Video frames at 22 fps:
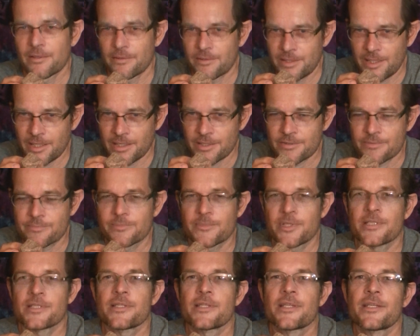Thanks.
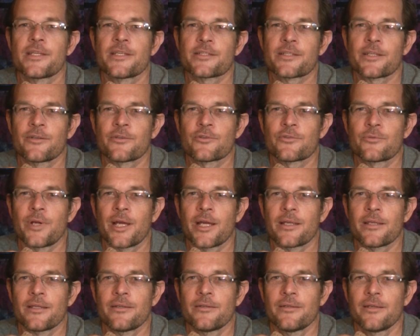This is the Discount
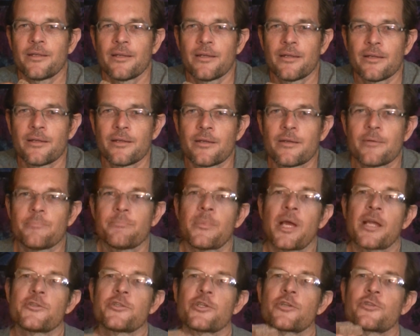Dragon,
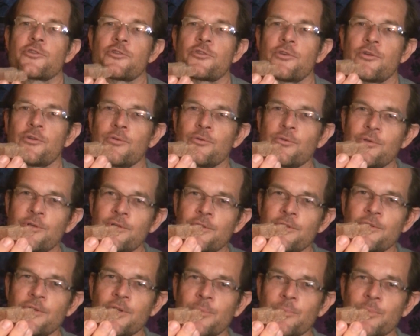Magic Stone
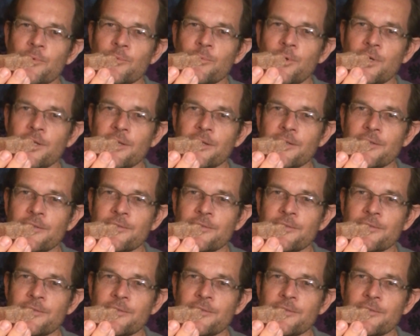number one.